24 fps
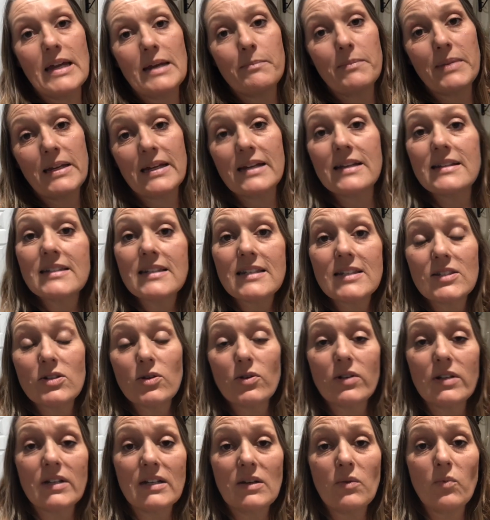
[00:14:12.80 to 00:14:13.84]
Because it's
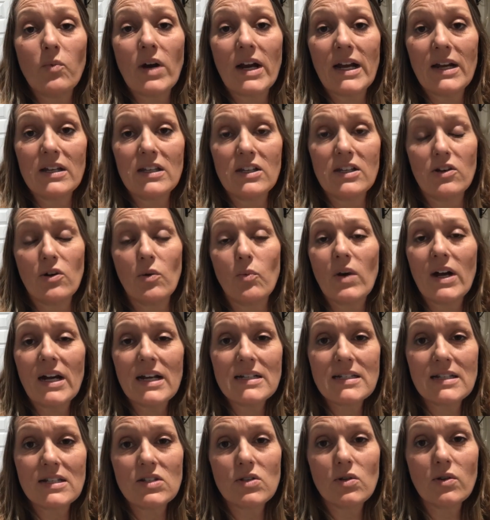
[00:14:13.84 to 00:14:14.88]
sold, and why is
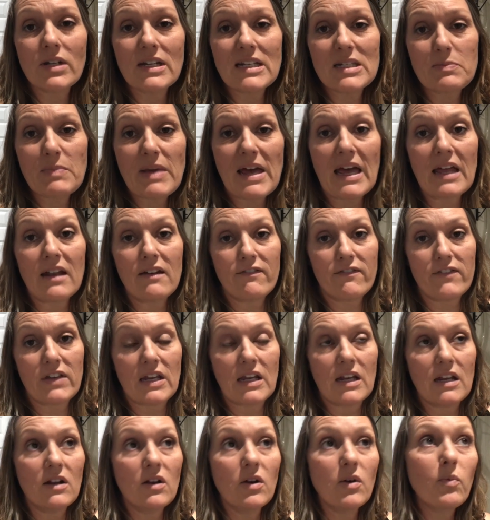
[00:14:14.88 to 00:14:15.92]
it sold as pet
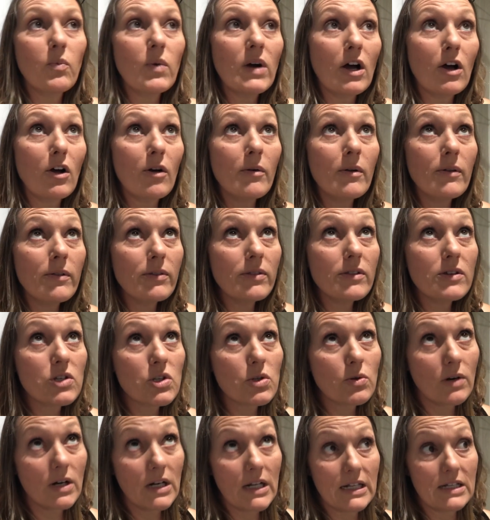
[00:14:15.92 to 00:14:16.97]
feed? Well, the
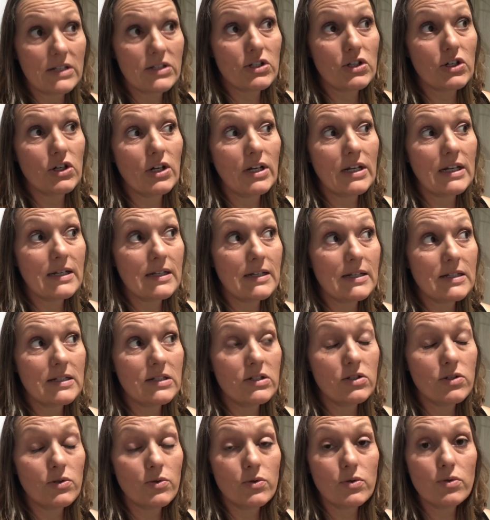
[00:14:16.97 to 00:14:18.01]
short answer is
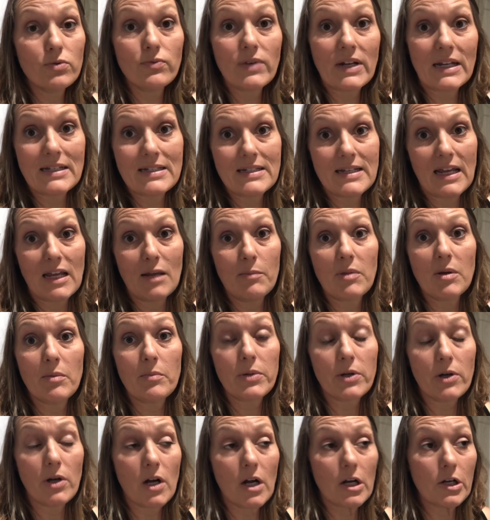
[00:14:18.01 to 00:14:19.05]
due to red tape and
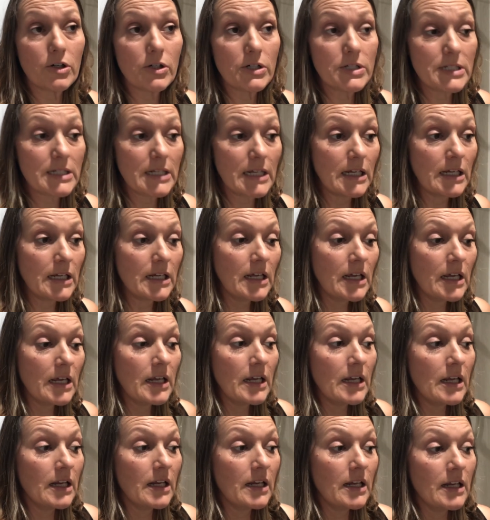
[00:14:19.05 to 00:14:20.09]
bureaucracy.
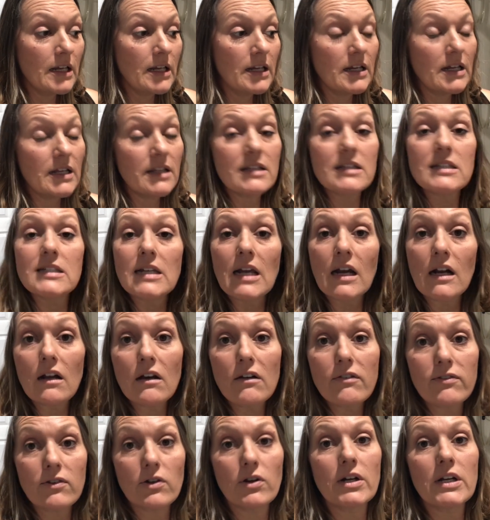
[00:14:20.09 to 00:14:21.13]
In the state
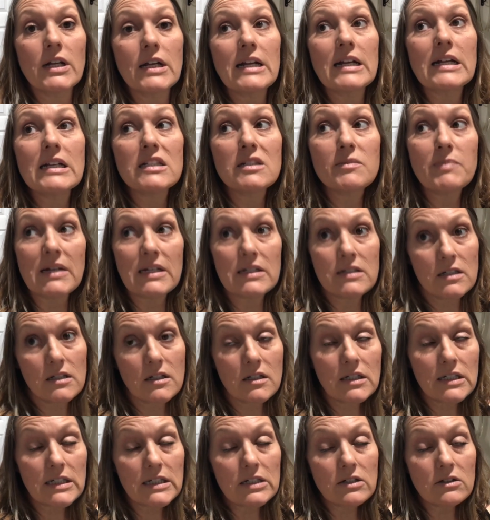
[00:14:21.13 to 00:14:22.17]
of Florida, it's
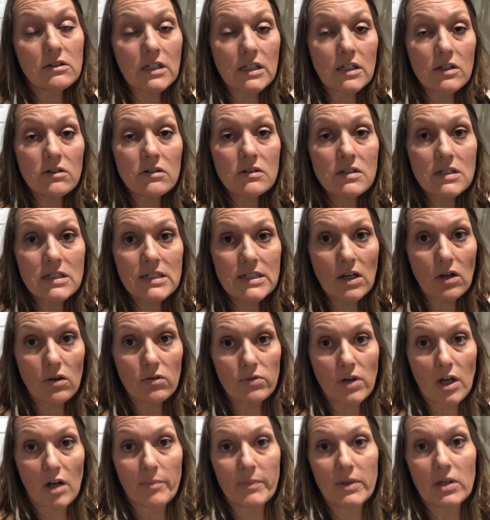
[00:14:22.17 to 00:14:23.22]
basically illegal to sell
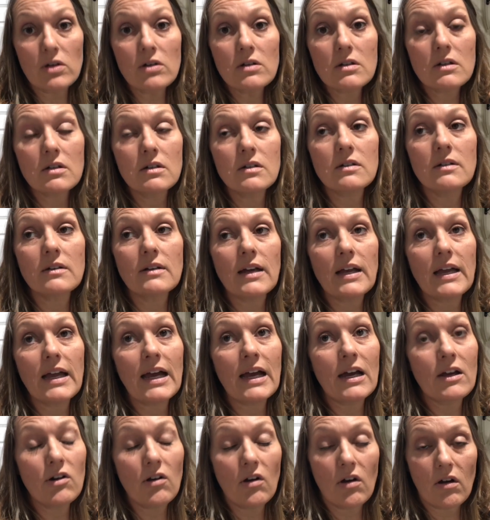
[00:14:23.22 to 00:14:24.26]
raw milk
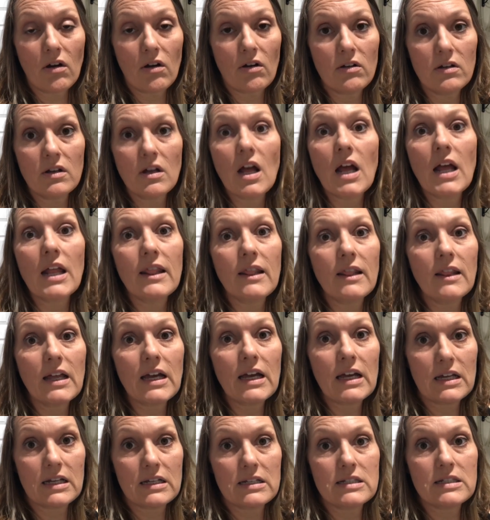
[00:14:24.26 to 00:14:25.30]
at all
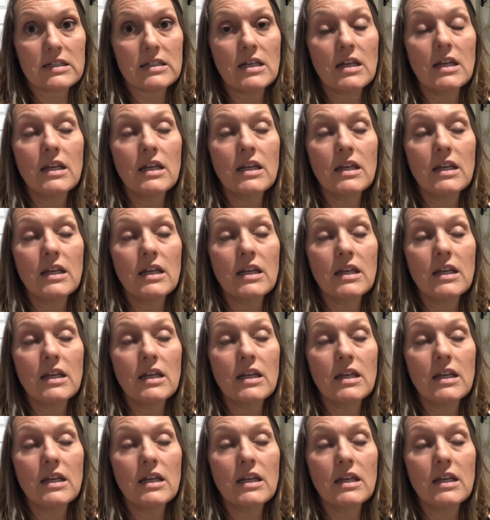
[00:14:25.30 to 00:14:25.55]
unless